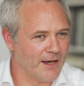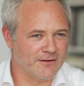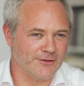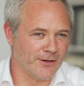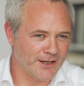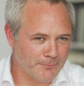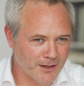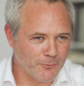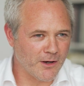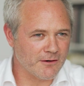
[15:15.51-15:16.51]
And he
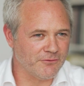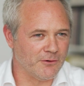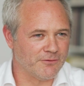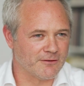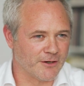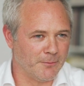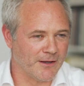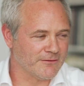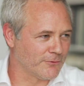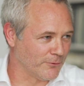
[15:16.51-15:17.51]
might work for you for 3
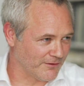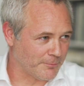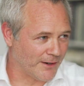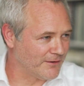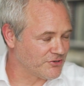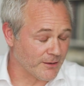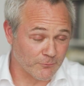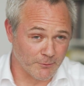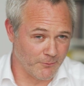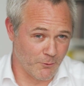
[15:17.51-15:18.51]
months. Of course,
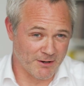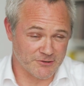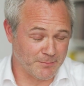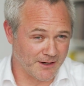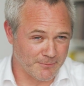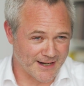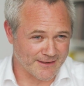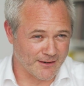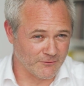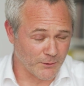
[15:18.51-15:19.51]
apprenticeships were much bigger back
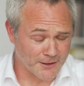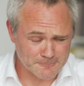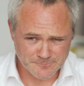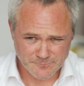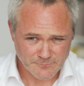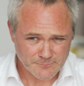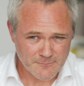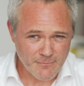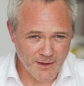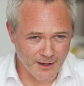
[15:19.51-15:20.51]
then as well.
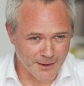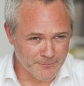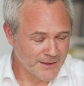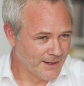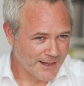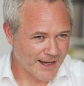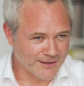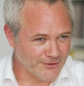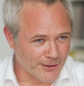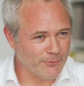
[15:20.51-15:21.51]
And
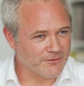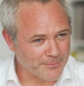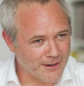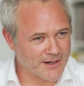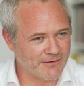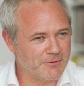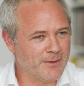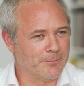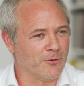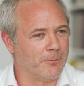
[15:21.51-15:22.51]
it was about giving
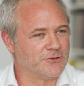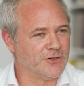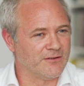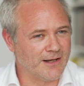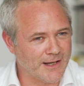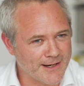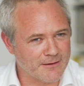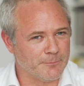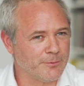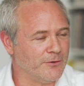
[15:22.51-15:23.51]
people opportunity,
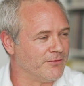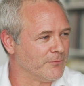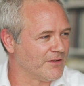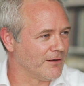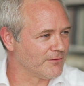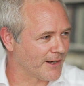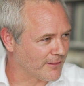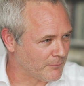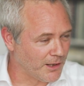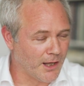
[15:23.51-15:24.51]
letting them prove themselves,
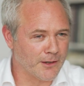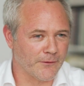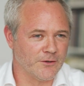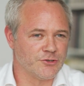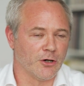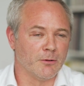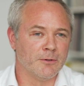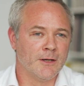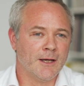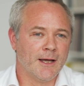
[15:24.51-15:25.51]
letting them learn on the
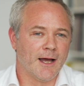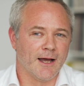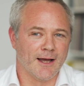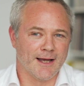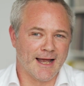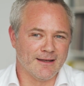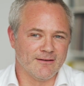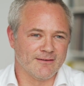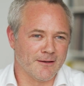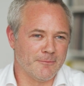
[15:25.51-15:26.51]
job,
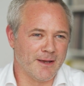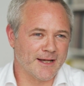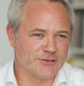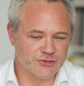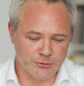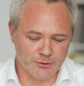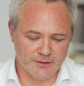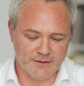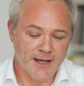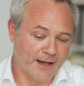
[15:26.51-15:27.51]
and making sure
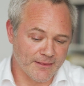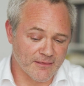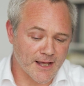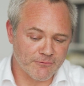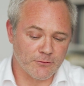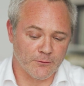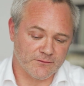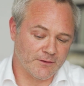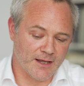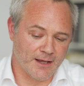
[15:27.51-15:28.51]
that of
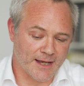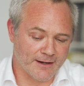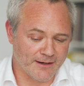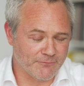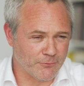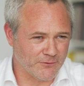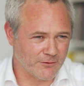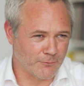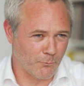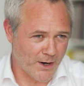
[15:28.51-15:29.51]
course had an
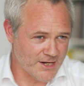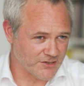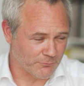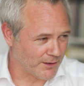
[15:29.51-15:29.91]
influence on wages.